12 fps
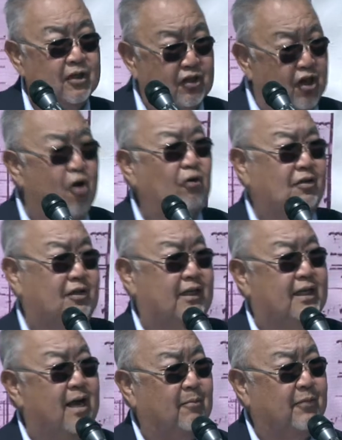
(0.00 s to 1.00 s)
Don't
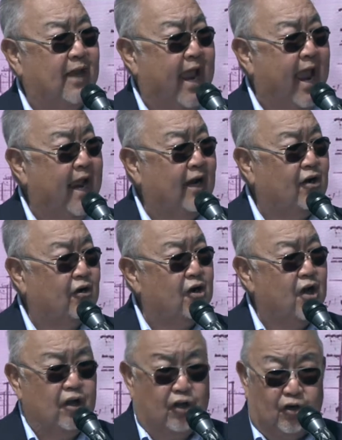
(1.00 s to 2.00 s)
succumb to anger.
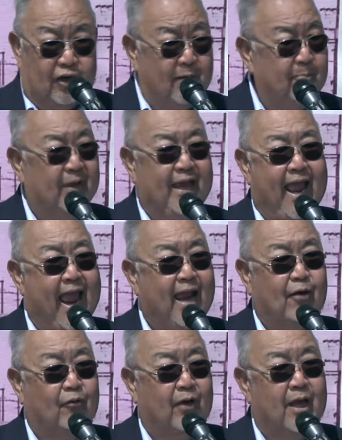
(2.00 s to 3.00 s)
You can be
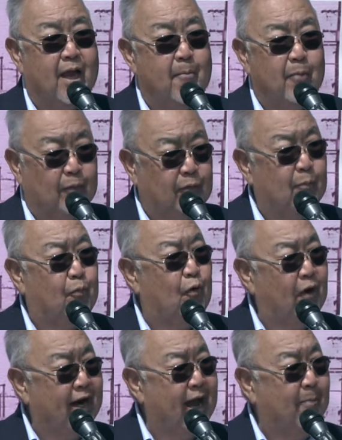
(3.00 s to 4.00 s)
angry, but the
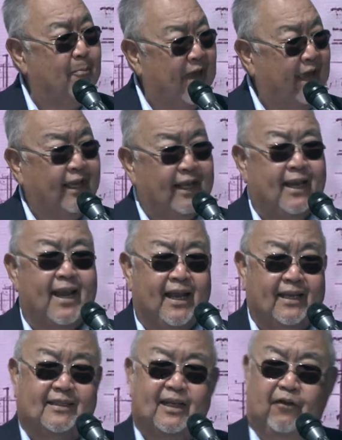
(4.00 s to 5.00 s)
point I'm making
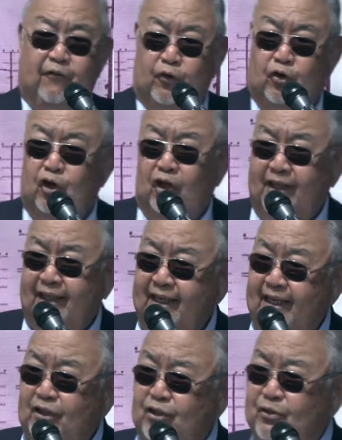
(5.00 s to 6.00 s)
is that if you look at
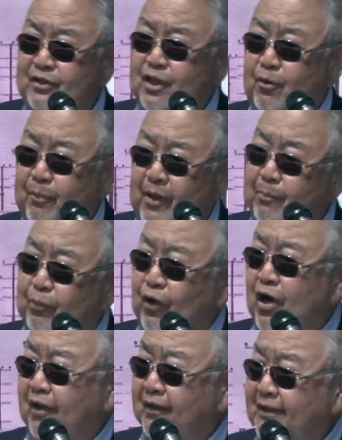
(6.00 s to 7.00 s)
the issues that are being put
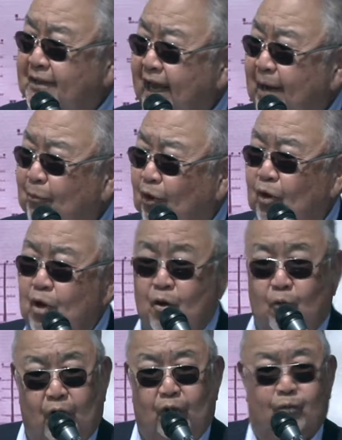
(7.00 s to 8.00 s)
on the table,
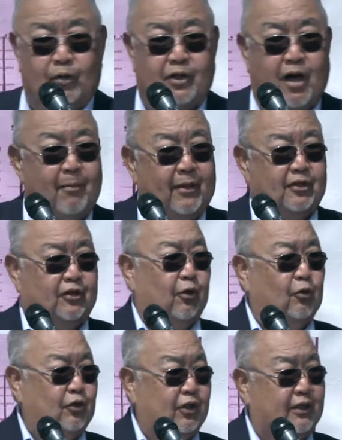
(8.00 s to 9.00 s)
whether we're talking about
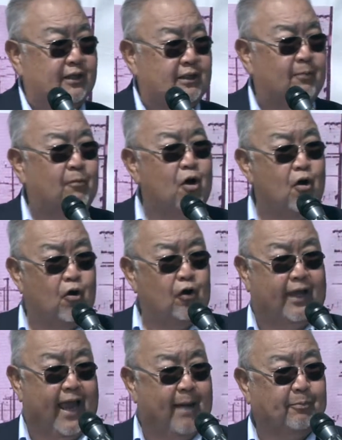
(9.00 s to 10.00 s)
socialism or
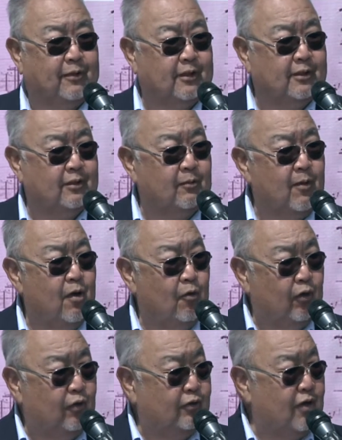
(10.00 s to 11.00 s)
capitalism,
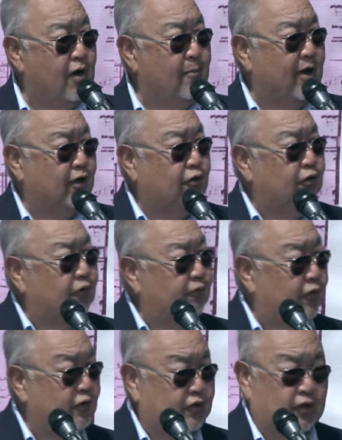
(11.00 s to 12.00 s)
whether we're talking about
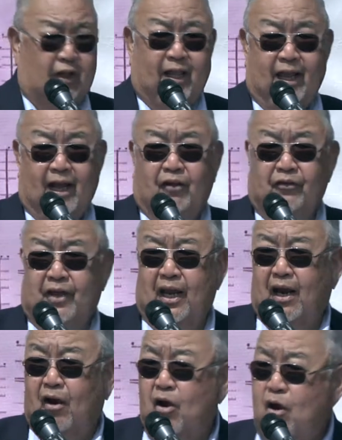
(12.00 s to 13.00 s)
universal health
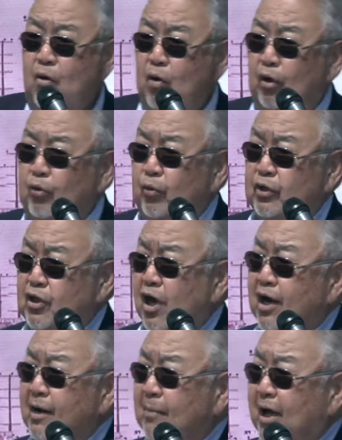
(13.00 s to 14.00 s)
care, whether we're
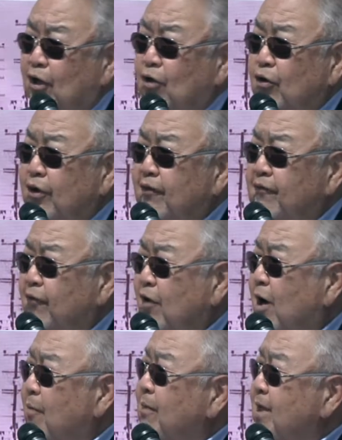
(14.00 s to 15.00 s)
talking about learning
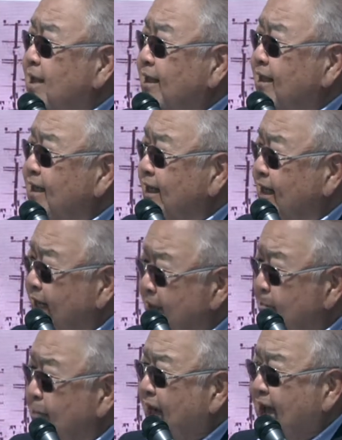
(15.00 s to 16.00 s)
from the
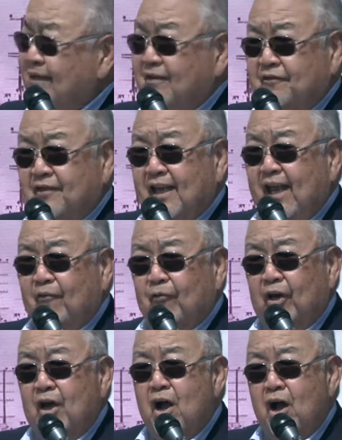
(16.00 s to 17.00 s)
impact of
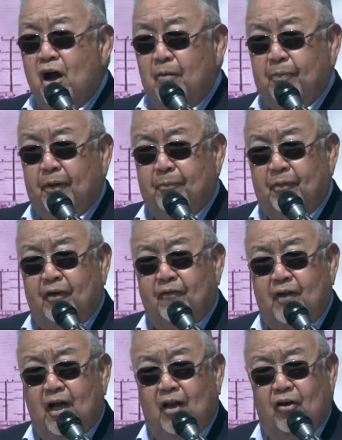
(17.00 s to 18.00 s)
slavery on people of
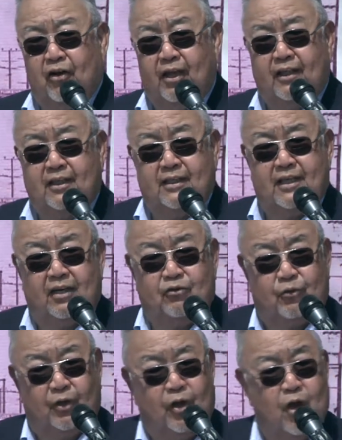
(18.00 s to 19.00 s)
color in this
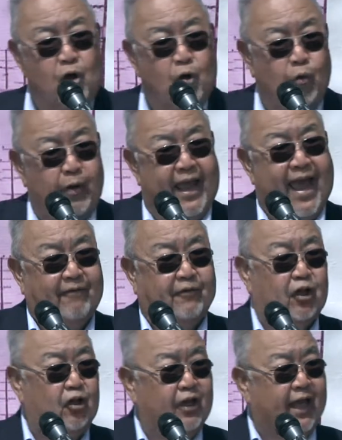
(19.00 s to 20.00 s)
country, we have to
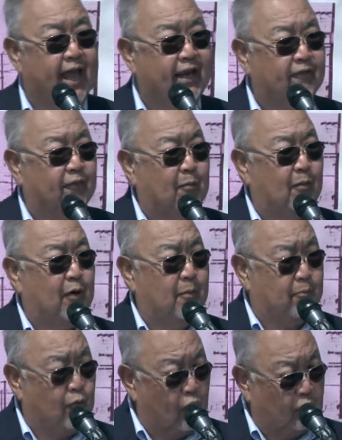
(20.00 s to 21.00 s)
look at it from an
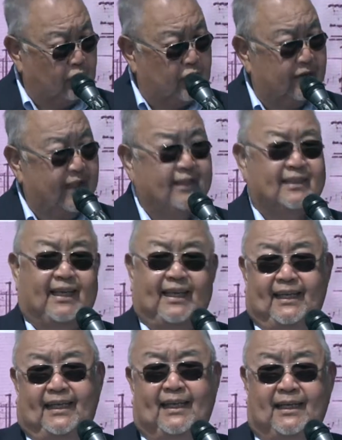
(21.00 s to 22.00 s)
approach that's
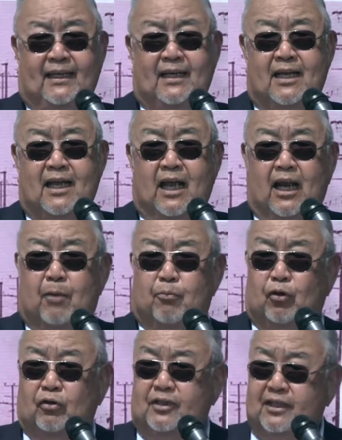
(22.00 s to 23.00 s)
healing, an
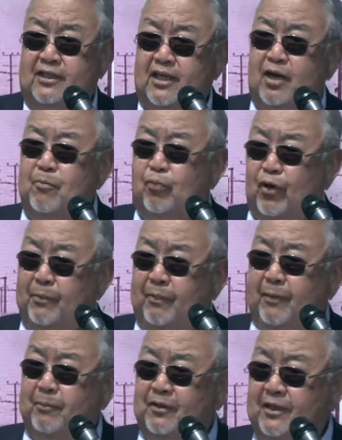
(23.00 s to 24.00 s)
approach that's going to bring
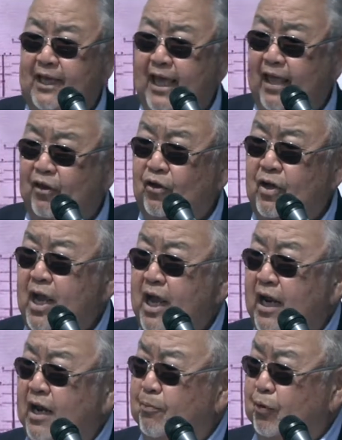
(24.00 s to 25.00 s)
people together,
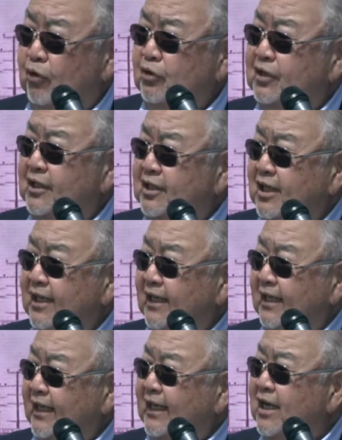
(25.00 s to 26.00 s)
an approach that's going
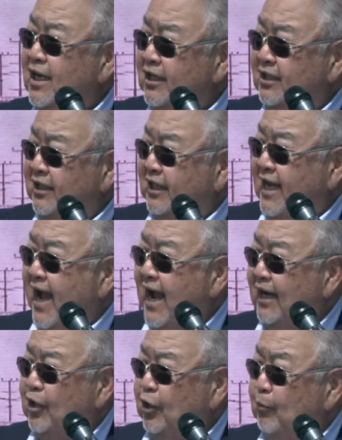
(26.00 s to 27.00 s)
to lead to the
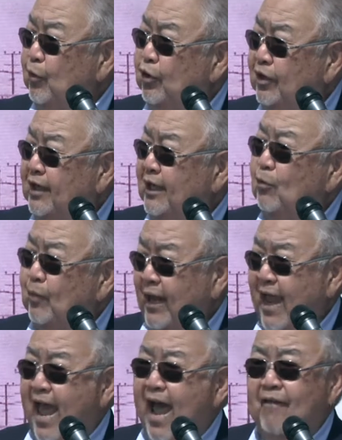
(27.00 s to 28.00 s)
kind of community we
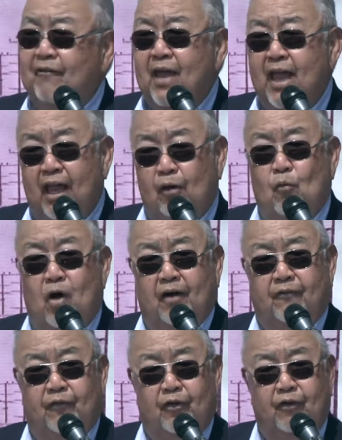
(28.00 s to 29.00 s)
have and
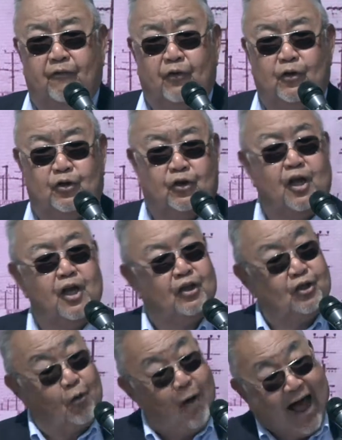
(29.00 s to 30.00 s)
want for the future.
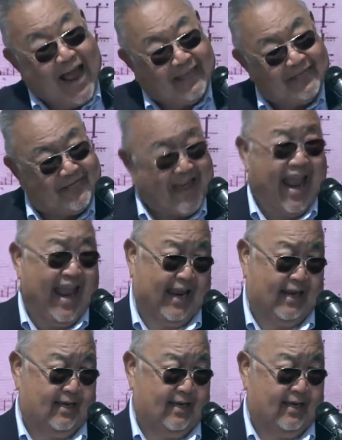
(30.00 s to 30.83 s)
So I thank